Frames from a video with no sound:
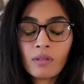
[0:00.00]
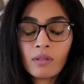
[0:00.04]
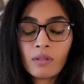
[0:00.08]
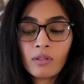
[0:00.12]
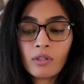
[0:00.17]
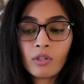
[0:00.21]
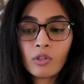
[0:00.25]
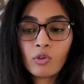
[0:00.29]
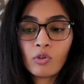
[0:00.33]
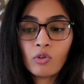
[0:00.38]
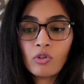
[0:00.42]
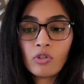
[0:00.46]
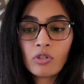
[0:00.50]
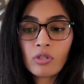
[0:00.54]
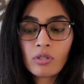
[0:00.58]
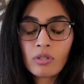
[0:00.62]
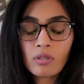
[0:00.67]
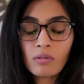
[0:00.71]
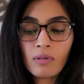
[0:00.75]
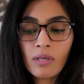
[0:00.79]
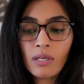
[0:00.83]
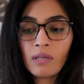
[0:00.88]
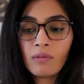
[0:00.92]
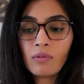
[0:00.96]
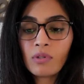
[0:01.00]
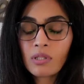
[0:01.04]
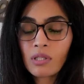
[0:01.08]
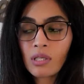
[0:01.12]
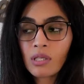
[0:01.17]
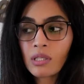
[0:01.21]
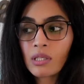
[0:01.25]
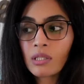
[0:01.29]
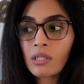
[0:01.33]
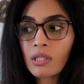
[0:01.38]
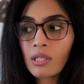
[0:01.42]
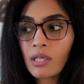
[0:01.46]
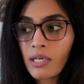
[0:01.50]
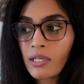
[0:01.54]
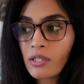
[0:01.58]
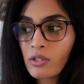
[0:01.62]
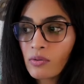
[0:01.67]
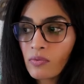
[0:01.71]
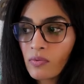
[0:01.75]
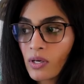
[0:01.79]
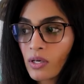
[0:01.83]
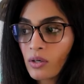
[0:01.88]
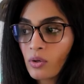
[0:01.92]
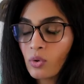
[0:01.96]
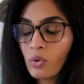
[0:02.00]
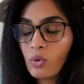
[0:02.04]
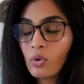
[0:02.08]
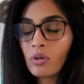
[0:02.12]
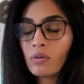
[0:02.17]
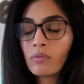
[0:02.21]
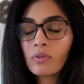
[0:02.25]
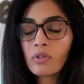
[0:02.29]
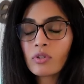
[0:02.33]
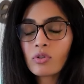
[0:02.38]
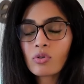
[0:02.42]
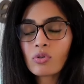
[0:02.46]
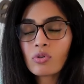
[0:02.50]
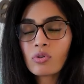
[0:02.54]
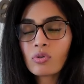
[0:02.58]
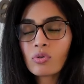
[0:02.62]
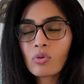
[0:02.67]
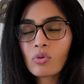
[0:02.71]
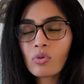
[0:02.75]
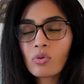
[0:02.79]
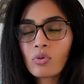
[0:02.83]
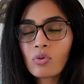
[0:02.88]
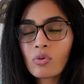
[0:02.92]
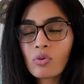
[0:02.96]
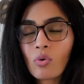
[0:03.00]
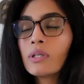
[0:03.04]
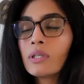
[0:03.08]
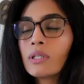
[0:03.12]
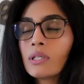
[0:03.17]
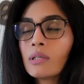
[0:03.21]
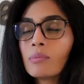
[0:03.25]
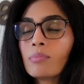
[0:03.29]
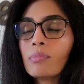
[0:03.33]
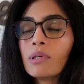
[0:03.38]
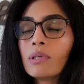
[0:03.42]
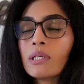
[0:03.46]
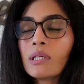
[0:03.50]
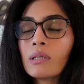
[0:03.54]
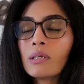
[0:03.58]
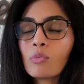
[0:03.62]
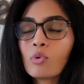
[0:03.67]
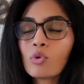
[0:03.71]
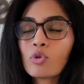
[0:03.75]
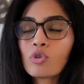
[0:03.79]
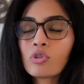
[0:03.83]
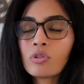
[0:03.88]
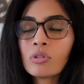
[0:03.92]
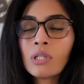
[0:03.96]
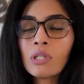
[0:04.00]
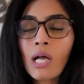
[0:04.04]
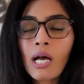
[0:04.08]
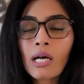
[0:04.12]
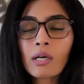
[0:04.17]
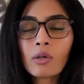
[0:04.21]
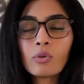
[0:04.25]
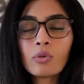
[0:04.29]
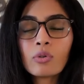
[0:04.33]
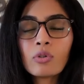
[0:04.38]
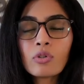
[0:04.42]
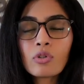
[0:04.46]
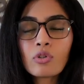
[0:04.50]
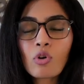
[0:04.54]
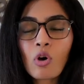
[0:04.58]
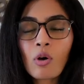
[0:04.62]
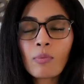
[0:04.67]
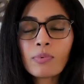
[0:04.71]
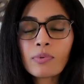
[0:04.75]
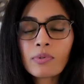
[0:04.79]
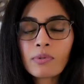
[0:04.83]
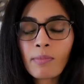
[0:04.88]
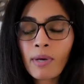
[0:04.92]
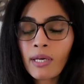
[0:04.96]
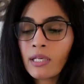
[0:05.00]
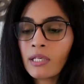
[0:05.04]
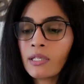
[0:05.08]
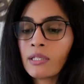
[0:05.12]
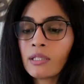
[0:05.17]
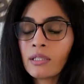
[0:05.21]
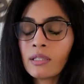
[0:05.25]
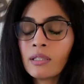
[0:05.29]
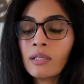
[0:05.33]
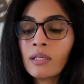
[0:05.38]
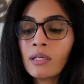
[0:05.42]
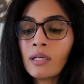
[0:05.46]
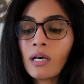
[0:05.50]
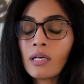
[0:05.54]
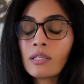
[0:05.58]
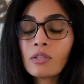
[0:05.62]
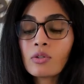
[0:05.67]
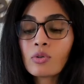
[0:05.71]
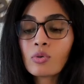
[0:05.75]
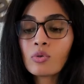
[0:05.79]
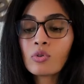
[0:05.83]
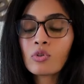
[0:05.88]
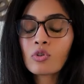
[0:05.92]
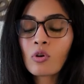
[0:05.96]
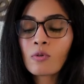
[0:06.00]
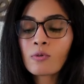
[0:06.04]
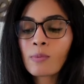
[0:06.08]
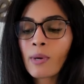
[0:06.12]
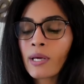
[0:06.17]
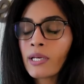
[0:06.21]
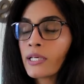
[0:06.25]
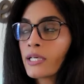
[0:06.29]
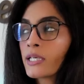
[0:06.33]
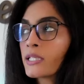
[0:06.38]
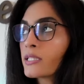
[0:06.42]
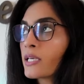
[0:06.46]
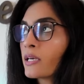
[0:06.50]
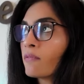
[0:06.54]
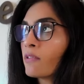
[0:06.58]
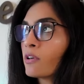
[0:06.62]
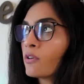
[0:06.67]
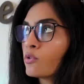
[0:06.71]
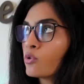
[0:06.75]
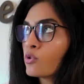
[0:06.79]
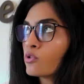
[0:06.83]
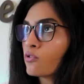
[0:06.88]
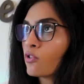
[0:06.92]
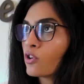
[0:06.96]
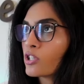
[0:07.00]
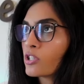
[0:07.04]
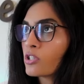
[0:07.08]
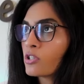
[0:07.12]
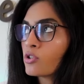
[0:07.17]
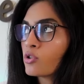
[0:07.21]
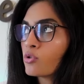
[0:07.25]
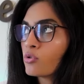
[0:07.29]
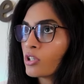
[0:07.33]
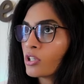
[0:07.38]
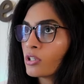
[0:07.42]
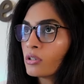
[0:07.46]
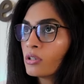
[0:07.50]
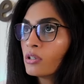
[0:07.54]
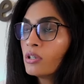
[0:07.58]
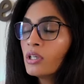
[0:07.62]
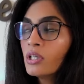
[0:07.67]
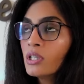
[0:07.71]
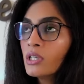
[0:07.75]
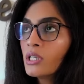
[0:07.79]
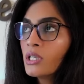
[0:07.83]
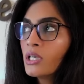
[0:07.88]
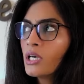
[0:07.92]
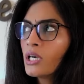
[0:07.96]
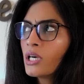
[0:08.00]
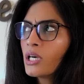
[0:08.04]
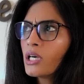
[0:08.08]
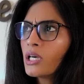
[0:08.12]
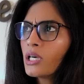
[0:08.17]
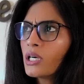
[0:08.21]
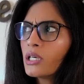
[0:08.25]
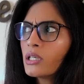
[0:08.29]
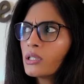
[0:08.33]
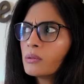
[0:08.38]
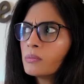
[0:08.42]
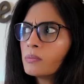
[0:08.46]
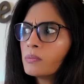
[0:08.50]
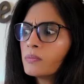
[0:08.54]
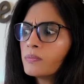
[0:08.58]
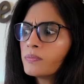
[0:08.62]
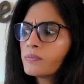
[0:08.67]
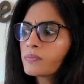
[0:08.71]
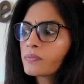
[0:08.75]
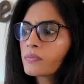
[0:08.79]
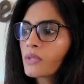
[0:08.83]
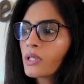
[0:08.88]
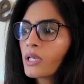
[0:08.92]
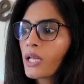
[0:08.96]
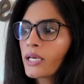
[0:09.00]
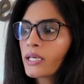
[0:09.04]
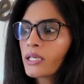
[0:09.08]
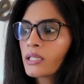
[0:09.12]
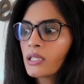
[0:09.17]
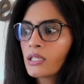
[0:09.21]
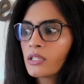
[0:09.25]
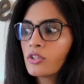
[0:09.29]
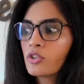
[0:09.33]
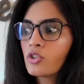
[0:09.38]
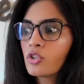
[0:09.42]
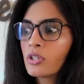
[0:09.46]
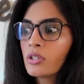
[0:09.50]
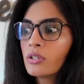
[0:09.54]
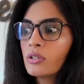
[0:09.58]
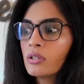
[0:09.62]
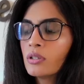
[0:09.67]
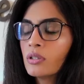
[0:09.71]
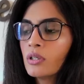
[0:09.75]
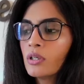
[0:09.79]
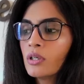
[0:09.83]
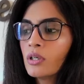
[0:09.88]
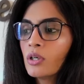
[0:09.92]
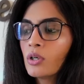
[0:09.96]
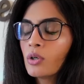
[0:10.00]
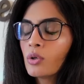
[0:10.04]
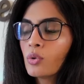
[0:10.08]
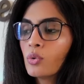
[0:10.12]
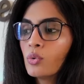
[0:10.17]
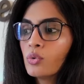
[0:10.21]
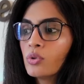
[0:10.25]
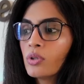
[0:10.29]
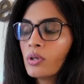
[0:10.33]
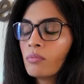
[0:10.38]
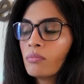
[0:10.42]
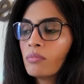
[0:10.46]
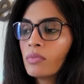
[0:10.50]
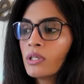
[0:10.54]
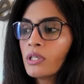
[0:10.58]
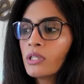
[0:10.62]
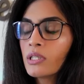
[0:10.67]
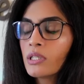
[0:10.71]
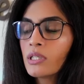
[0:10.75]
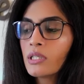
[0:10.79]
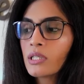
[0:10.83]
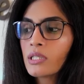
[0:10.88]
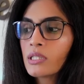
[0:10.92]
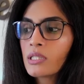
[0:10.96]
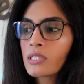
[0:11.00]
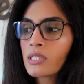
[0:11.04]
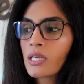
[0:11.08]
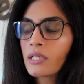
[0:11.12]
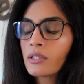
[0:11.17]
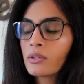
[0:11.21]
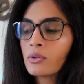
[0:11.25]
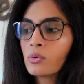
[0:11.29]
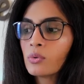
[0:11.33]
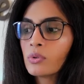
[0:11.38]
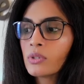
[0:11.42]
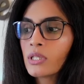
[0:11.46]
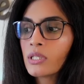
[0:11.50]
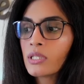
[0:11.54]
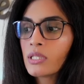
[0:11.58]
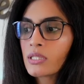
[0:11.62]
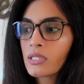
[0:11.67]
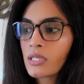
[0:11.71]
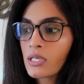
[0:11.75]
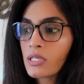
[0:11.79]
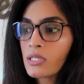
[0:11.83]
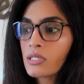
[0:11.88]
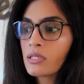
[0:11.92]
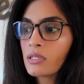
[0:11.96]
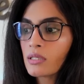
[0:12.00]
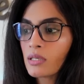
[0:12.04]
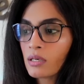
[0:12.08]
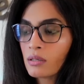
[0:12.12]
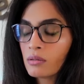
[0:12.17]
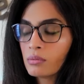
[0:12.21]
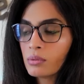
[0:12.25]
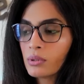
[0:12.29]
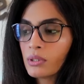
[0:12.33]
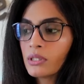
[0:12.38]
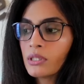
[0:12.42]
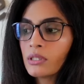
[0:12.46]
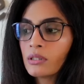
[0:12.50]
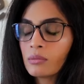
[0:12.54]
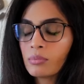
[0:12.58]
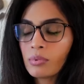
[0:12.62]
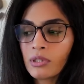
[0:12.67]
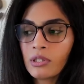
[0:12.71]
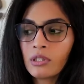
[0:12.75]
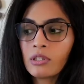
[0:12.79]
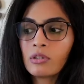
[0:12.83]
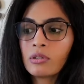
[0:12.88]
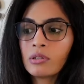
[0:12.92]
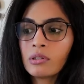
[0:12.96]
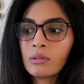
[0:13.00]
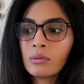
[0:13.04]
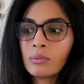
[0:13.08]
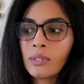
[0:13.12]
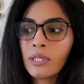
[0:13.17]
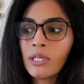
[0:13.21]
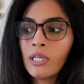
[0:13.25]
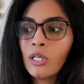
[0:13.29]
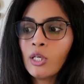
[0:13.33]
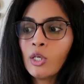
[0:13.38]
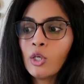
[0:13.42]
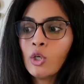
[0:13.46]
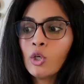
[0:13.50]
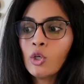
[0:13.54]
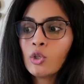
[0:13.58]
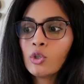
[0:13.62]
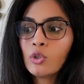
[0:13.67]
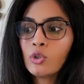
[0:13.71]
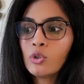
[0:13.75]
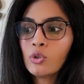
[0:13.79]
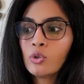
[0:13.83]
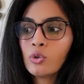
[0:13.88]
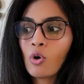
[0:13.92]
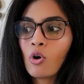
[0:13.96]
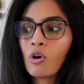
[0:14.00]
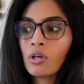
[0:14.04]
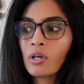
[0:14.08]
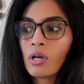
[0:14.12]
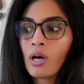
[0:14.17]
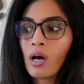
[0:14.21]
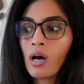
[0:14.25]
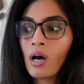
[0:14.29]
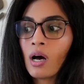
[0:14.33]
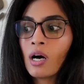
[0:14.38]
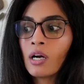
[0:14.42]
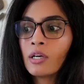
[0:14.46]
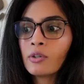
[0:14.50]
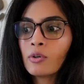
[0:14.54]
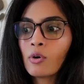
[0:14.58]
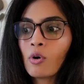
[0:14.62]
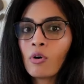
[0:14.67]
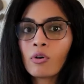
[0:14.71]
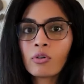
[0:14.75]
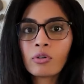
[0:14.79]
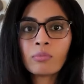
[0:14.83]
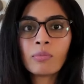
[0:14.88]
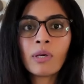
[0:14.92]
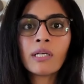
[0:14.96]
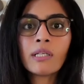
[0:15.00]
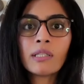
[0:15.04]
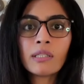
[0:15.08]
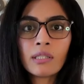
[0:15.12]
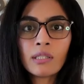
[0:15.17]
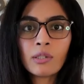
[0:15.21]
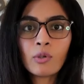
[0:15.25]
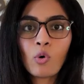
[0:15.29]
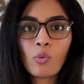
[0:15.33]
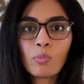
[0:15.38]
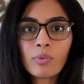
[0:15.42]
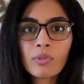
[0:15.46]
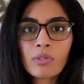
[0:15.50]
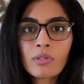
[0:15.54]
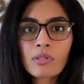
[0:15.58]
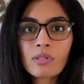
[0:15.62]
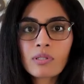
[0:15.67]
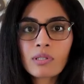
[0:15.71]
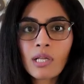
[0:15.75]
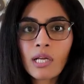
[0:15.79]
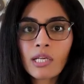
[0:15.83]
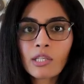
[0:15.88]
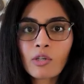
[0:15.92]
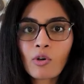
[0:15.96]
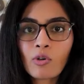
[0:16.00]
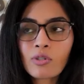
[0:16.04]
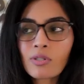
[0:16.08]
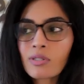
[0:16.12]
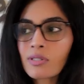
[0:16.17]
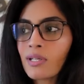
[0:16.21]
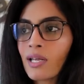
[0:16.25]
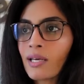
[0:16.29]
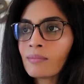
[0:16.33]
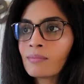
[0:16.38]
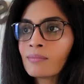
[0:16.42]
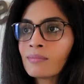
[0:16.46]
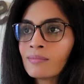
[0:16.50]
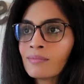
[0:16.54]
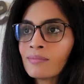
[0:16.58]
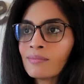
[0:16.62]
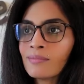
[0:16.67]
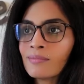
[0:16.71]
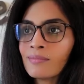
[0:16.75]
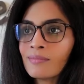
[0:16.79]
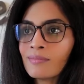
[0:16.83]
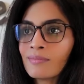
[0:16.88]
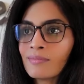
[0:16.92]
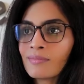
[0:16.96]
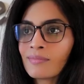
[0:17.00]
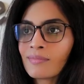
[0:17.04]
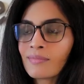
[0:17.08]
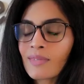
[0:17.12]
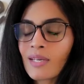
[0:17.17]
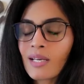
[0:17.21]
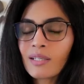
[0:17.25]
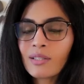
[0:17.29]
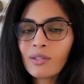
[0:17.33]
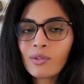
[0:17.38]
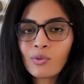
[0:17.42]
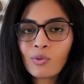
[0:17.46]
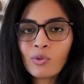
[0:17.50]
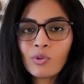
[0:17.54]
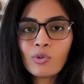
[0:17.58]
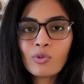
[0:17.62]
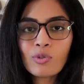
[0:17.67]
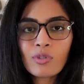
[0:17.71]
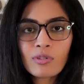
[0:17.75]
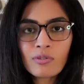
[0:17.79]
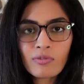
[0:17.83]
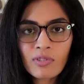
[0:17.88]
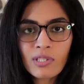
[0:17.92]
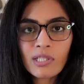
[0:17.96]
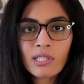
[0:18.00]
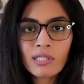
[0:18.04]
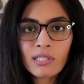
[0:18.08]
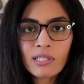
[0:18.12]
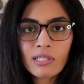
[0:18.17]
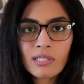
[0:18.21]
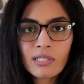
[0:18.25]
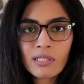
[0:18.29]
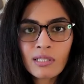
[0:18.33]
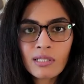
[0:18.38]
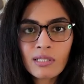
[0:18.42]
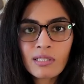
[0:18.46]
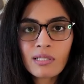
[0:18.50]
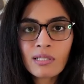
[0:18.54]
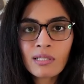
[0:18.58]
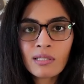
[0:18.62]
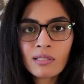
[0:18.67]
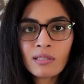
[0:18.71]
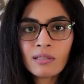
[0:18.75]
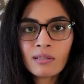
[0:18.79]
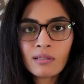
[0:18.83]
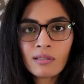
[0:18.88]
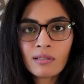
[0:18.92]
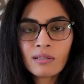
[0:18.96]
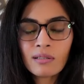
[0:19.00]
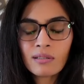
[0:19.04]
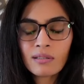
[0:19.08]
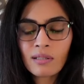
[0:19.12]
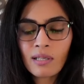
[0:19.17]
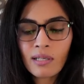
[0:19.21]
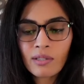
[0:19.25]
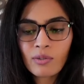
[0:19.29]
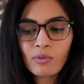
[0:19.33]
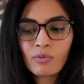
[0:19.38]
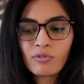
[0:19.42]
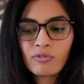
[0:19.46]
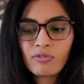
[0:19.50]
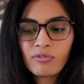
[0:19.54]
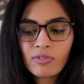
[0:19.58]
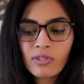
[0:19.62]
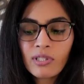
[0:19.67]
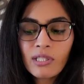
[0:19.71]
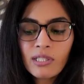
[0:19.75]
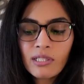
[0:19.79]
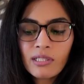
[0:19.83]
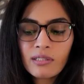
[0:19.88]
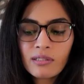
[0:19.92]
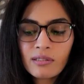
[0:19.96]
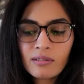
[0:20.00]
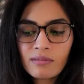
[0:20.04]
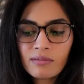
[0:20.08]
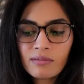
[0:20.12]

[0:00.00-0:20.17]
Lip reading: You know, just the way he was singing the lines of that hook was so deeply emotional. I just couldn't stop smiling. It's like one of those voices you hear, like an Arijit, who the minute he hits that note and he sings a word in a particular way, your heart automatically opens. Like, you're just like, you know, you just feel it. It's in, like, you feel it